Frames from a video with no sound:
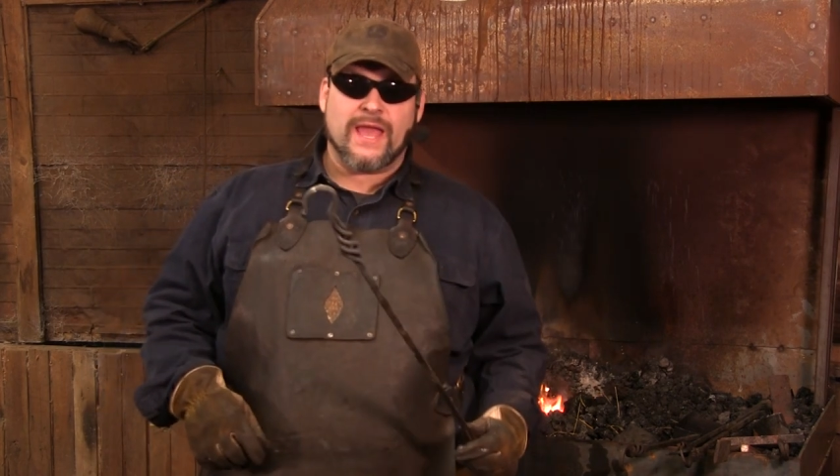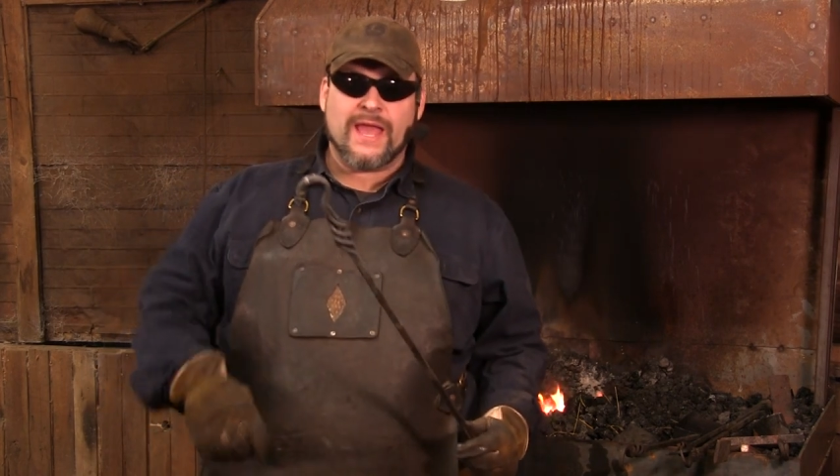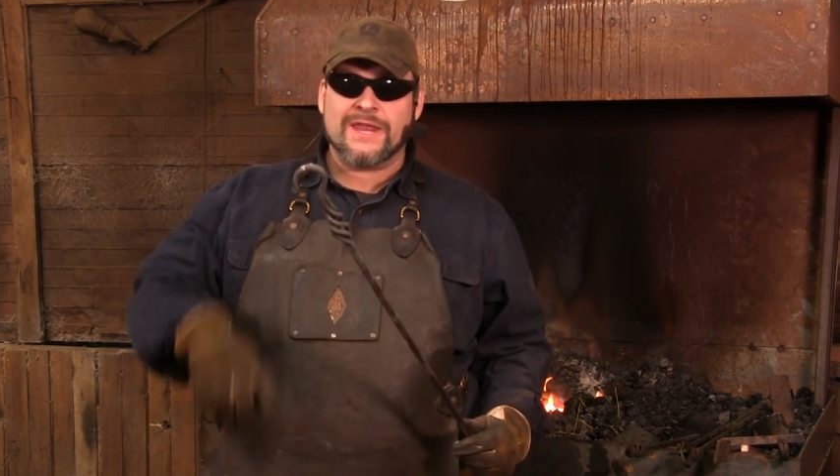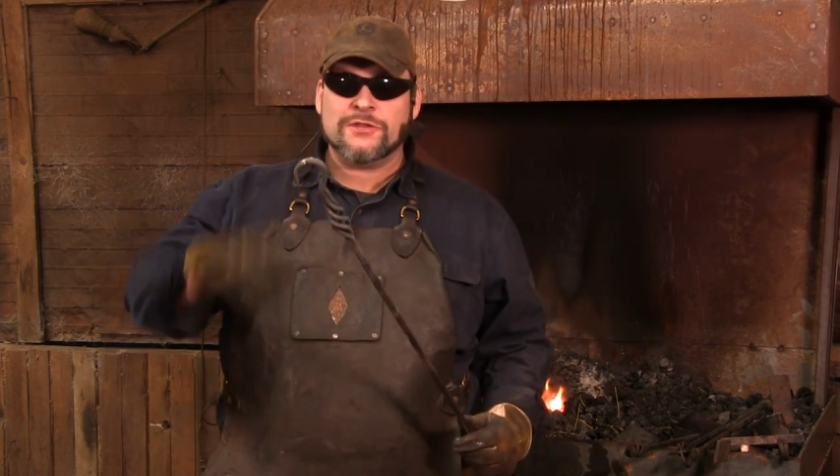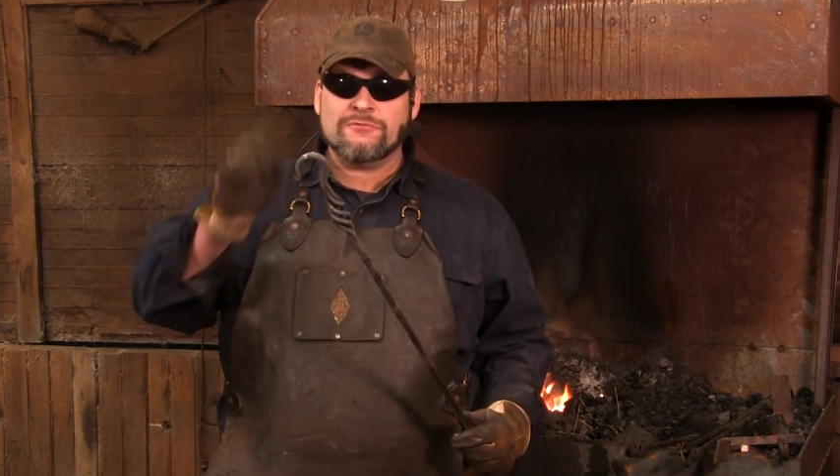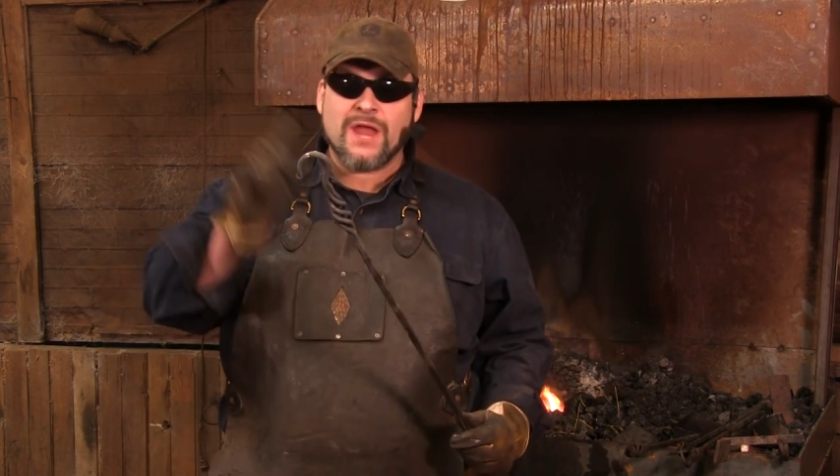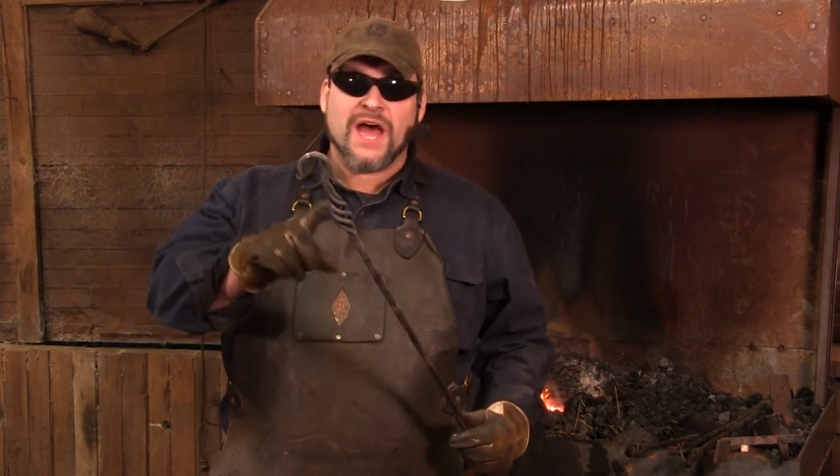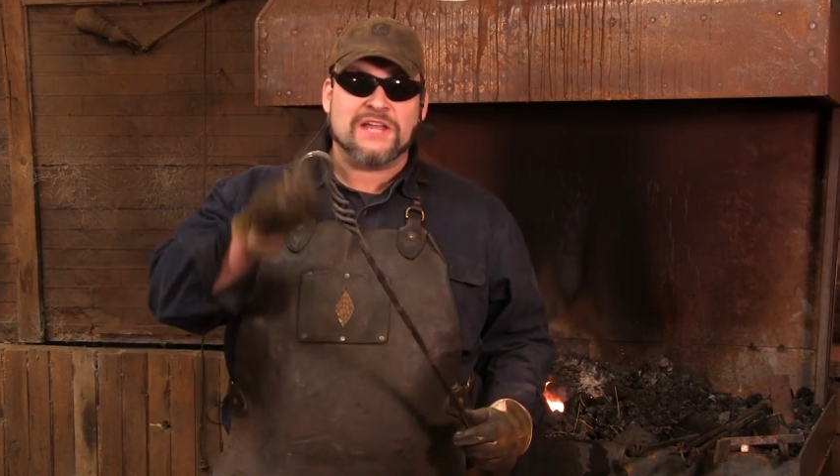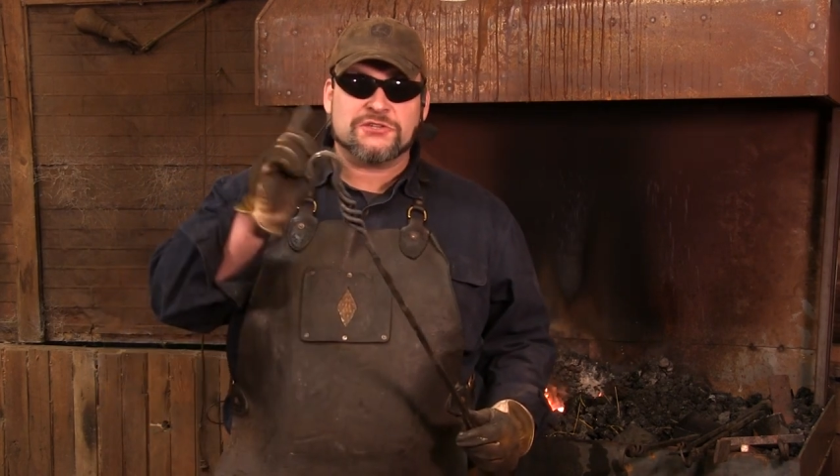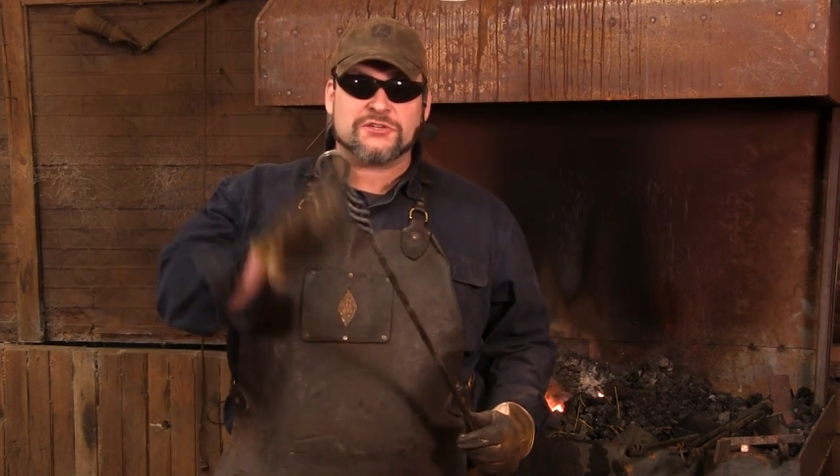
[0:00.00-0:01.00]
and do
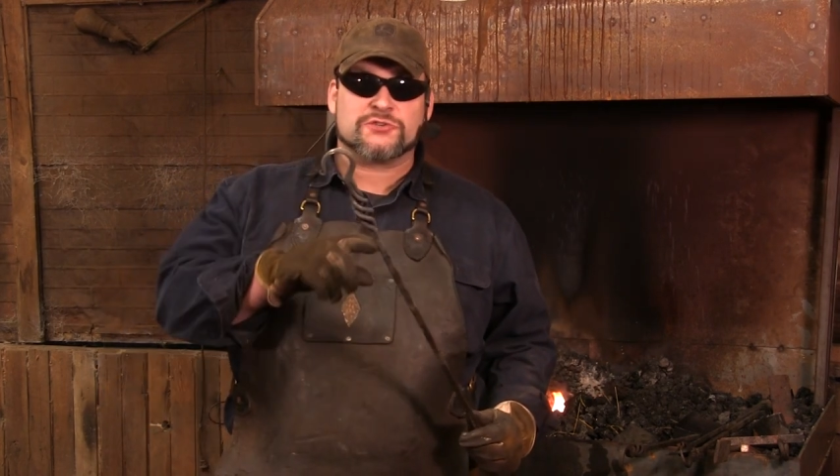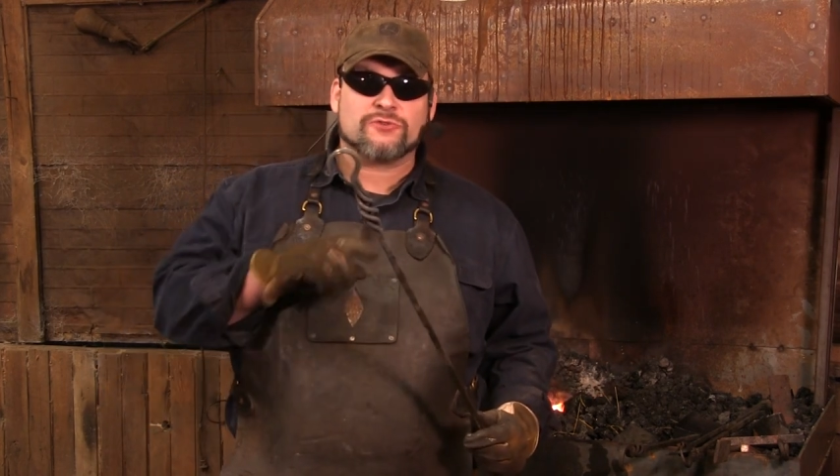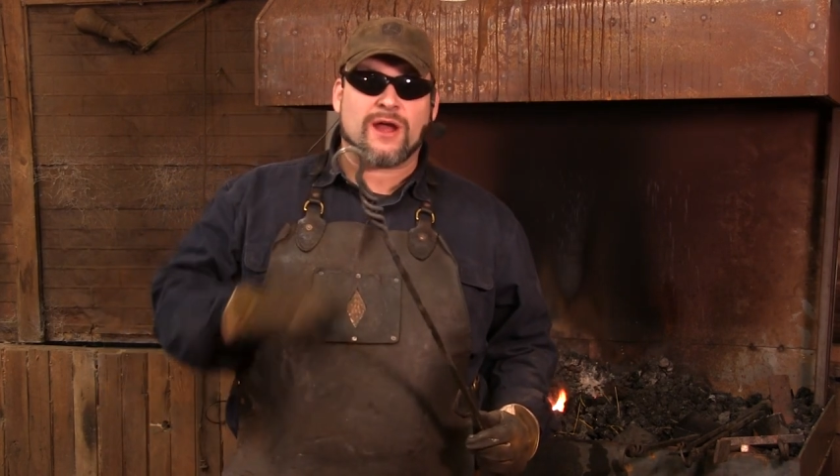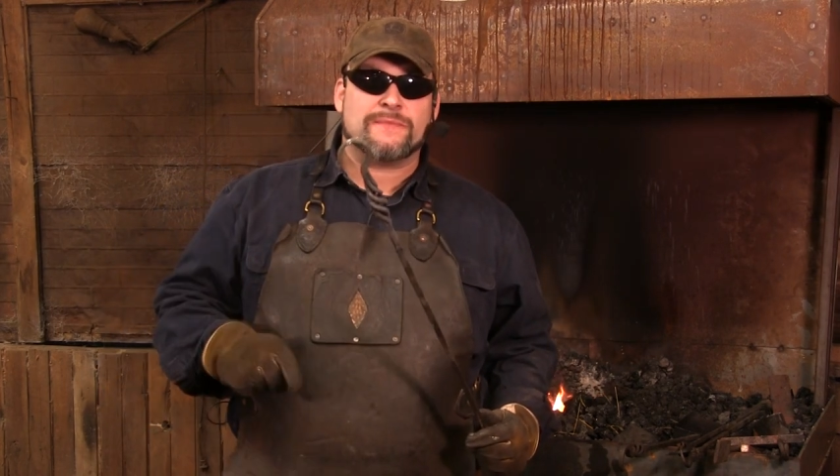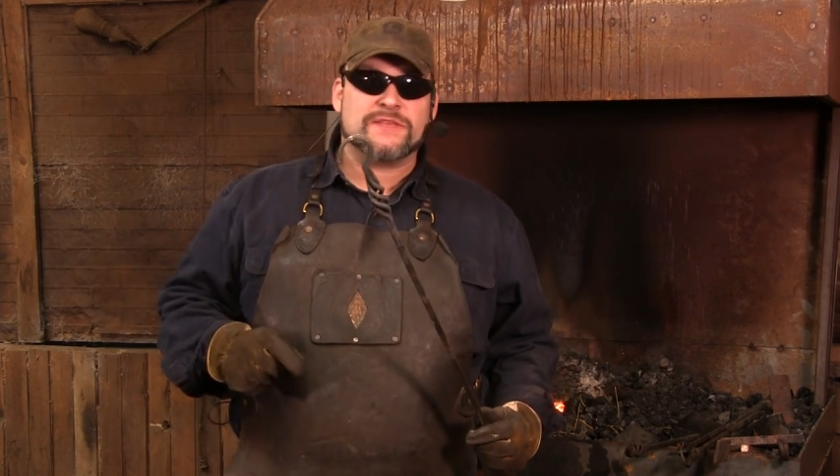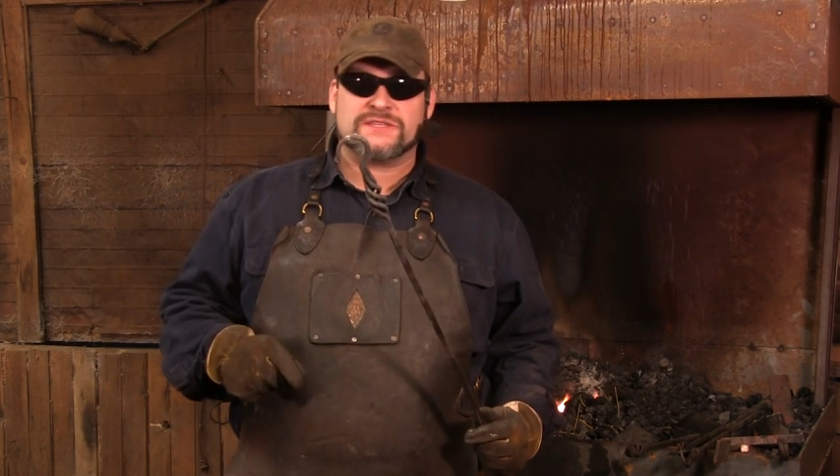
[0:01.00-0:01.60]
not just drop